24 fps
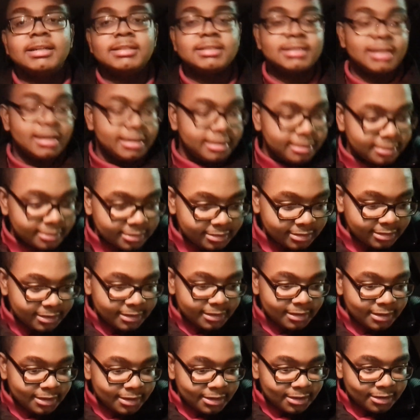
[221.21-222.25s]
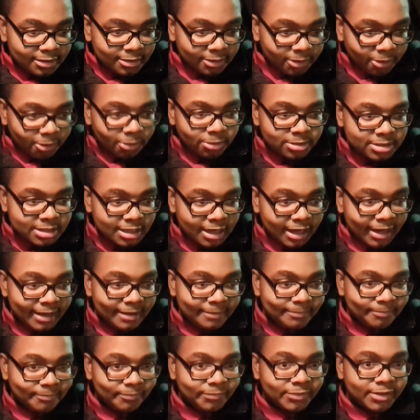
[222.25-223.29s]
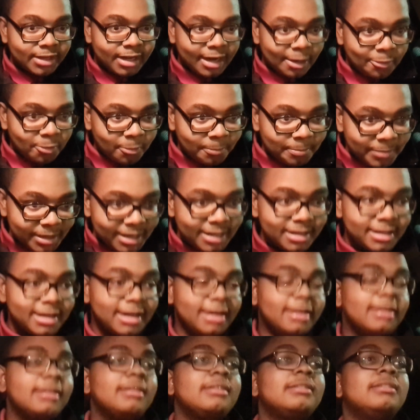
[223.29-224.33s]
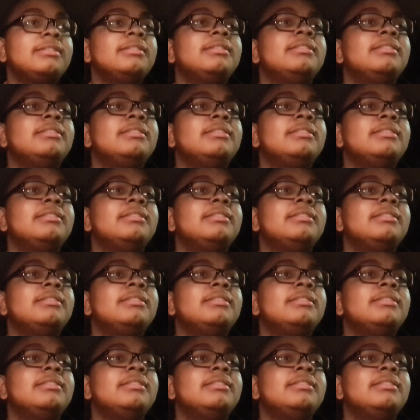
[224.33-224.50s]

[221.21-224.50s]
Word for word: I just got to hold tight and I will be there.